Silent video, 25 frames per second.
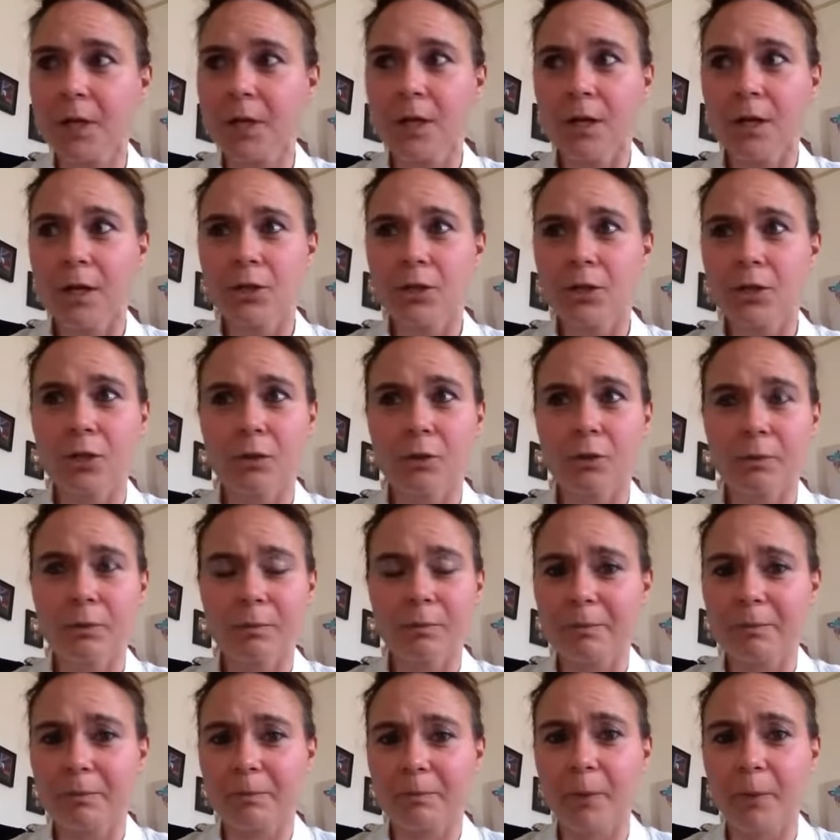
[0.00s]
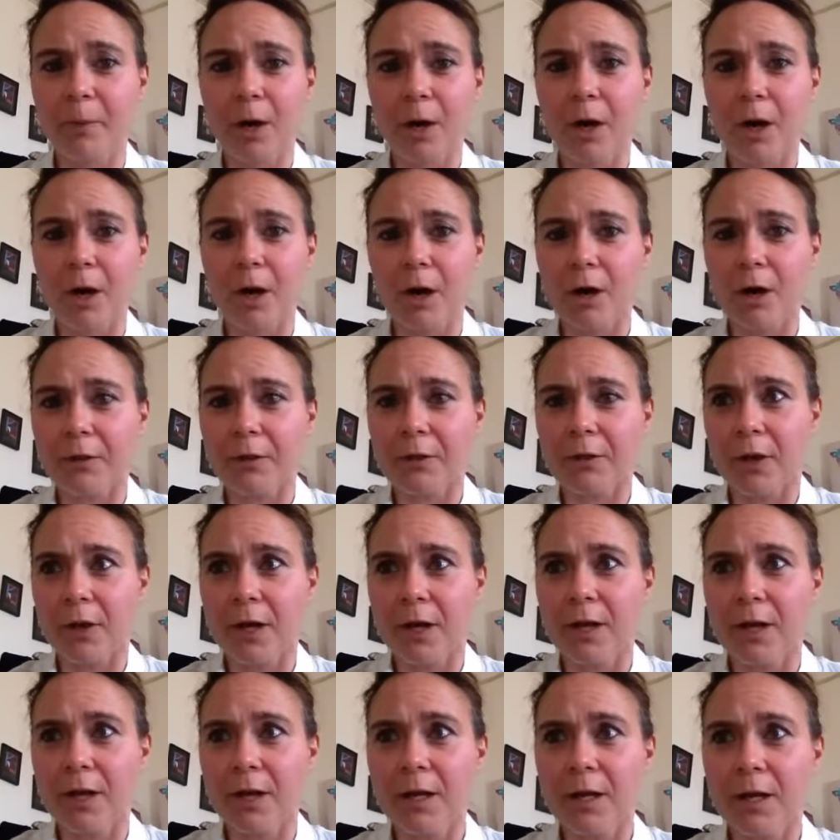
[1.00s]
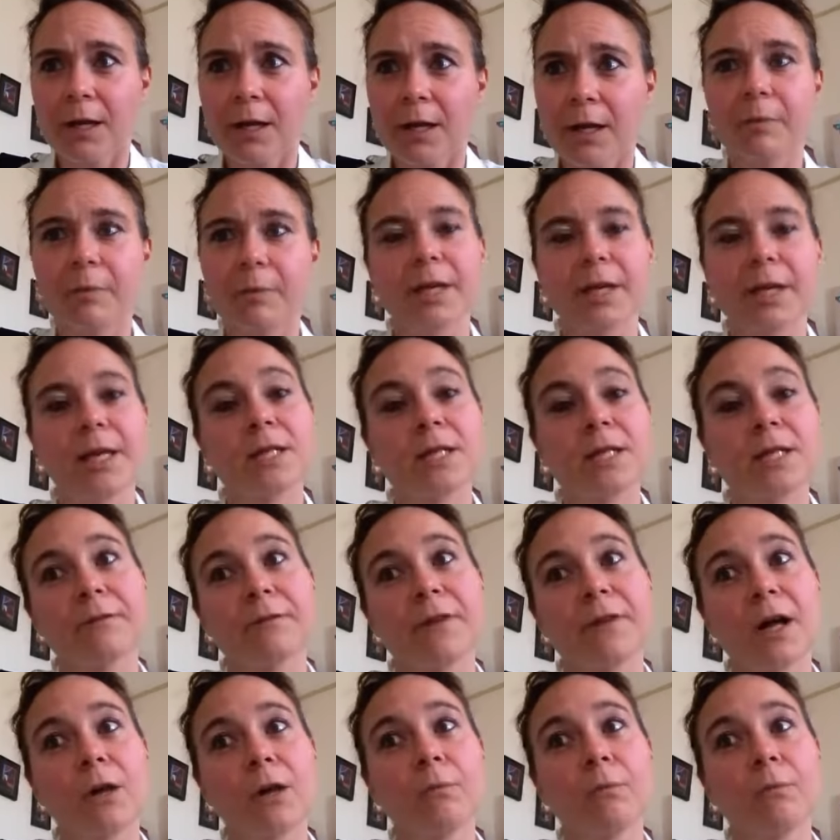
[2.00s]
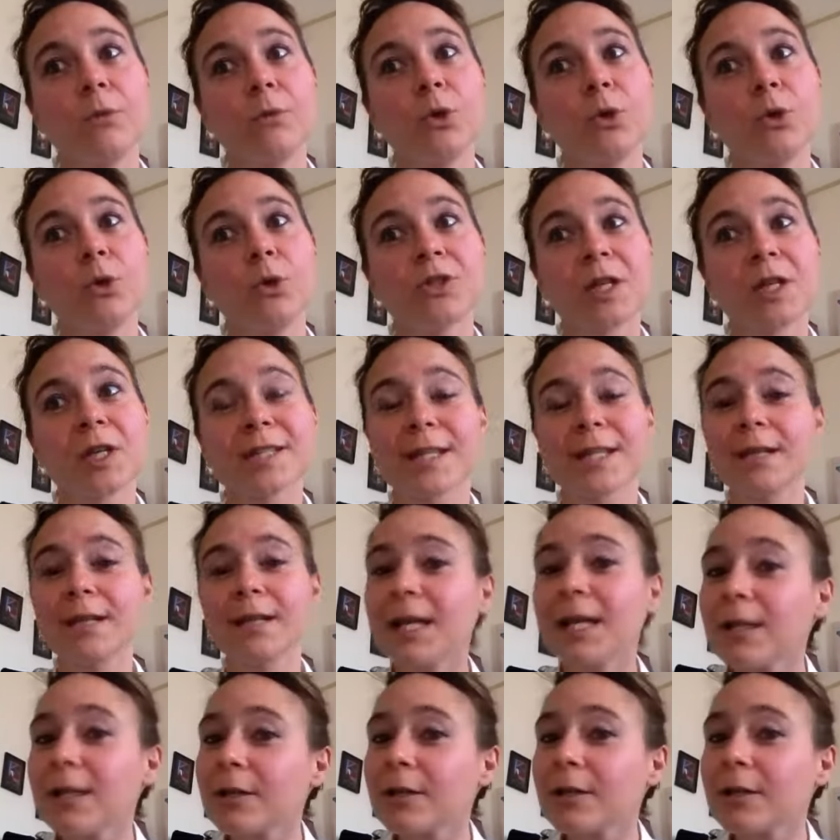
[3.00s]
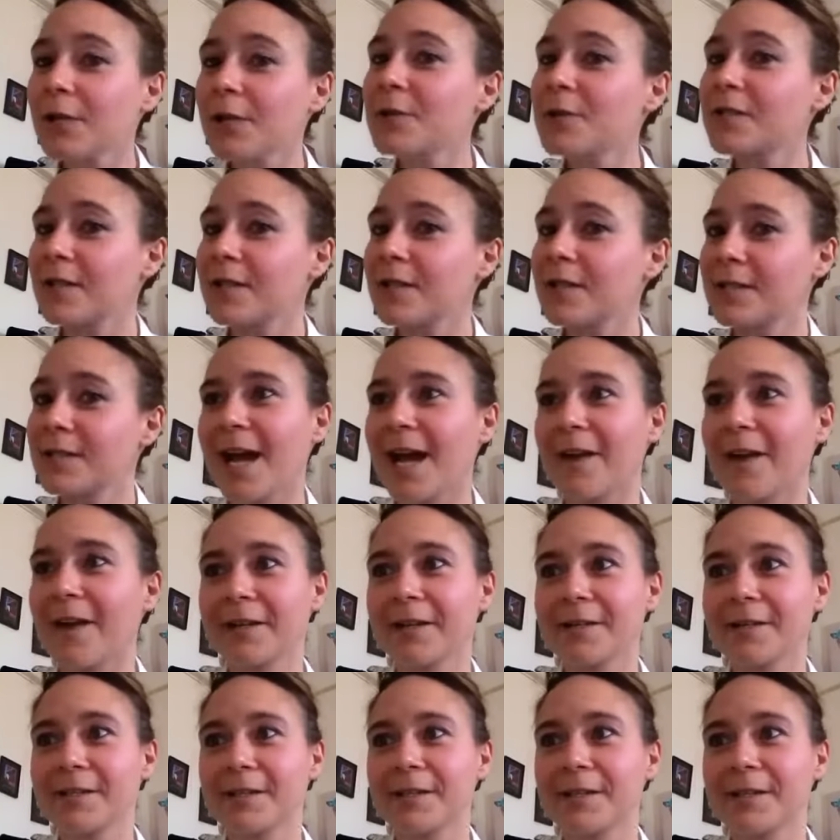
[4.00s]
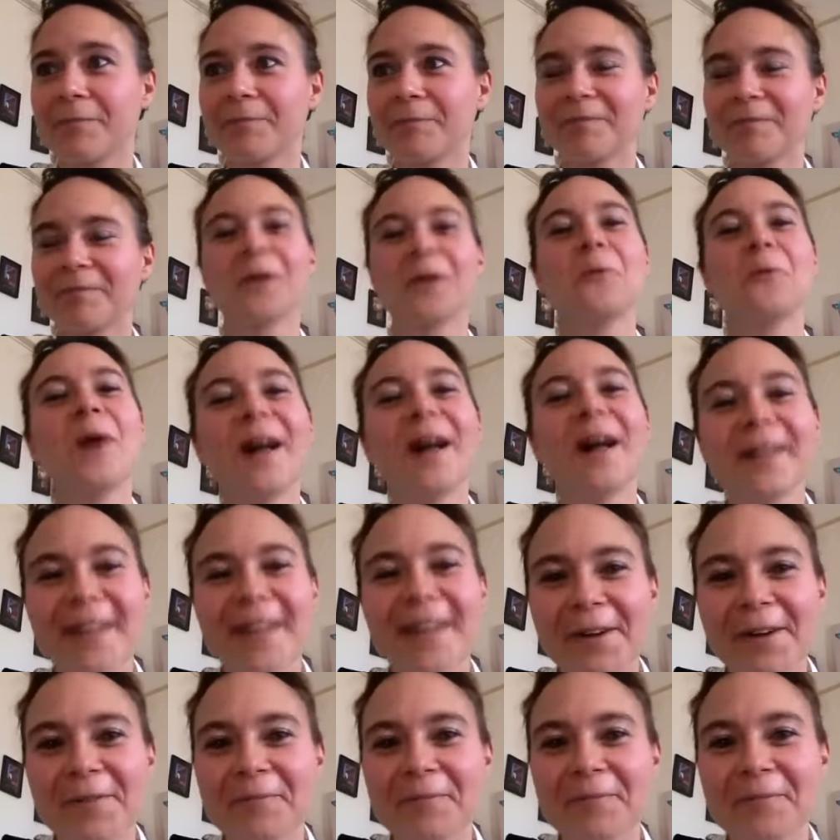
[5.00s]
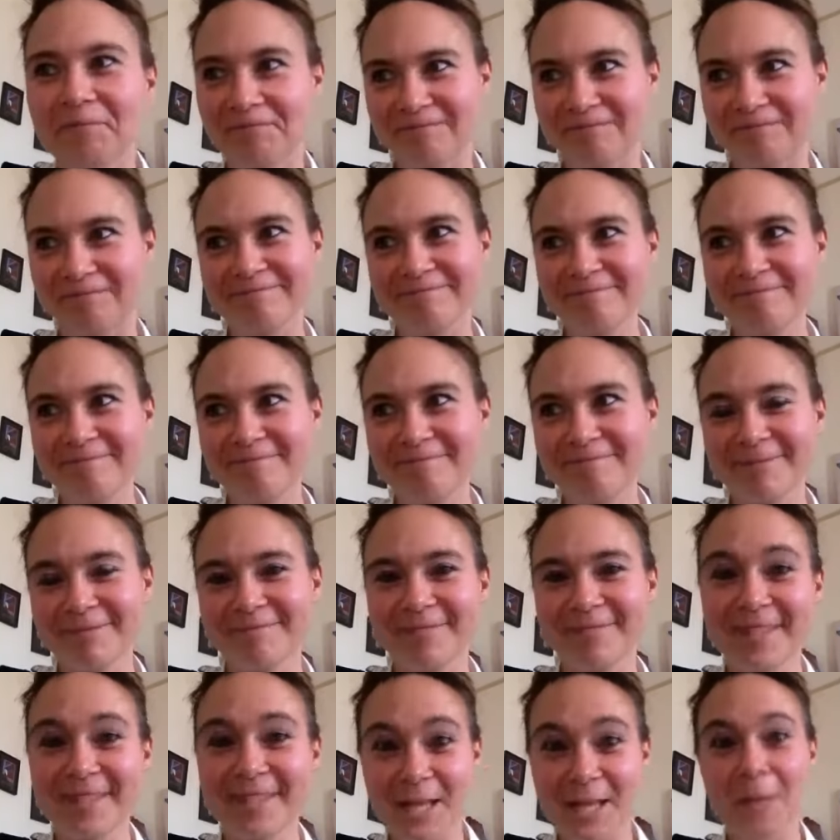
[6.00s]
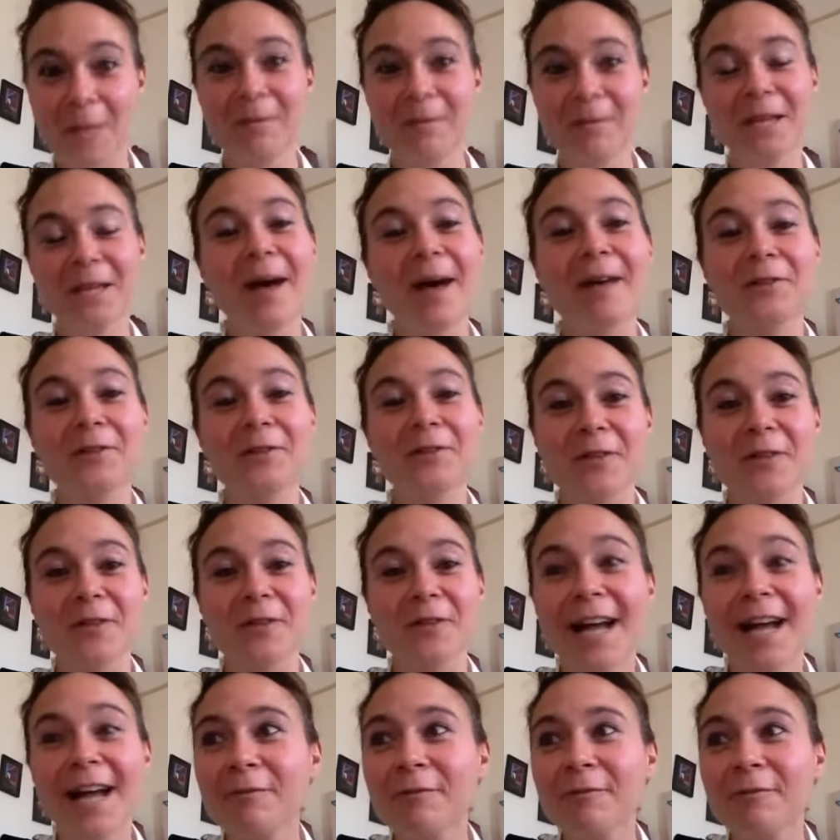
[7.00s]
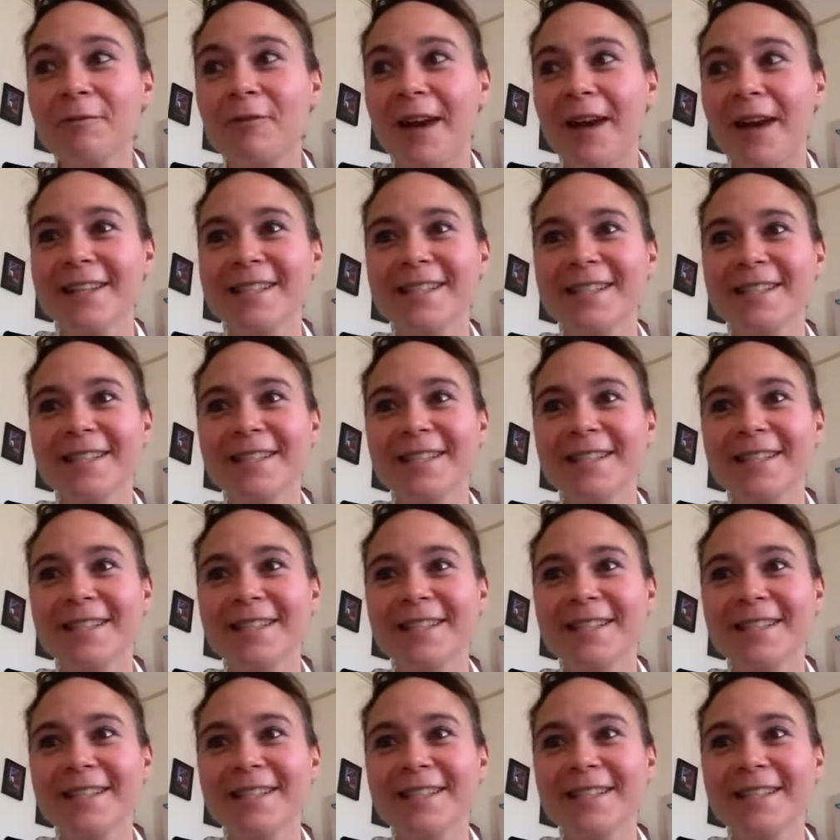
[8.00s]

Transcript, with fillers: too bother. But Israfel moves just a little closer to Garrett. Well, now, tell me about yourself, friend.